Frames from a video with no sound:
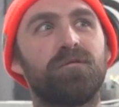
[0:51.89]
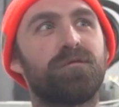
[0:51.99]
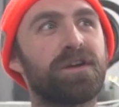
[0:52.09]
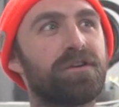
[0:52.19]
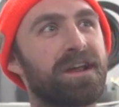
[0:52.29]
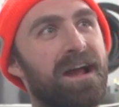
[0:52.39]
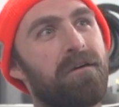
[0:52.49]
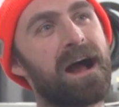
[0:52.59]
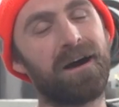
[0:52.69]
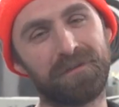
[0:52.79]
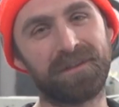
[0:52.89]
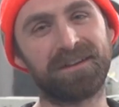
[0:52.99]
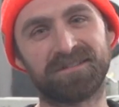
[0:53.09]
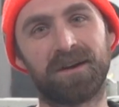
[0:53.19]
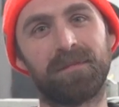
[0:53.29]
figuring out how
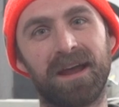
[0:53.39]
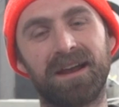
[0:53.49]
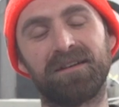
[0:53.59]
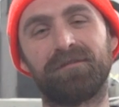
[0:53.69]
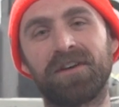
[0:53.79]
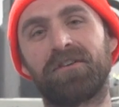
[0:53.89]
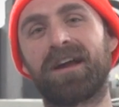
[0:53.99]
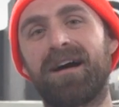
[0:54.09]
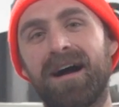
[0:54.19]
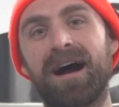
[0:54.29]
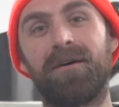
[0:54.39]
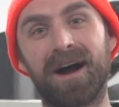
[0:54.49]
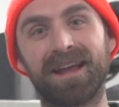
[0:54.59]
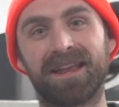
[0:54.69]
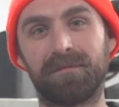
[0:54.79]
things are made and figuring out how
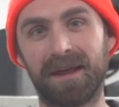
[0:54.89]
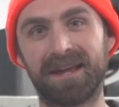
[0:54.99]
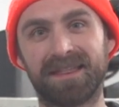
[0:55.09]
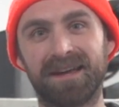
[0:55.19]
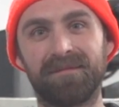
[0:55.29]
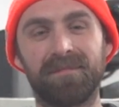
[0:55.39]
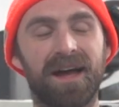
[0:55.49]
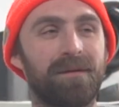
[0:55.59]
I can make them.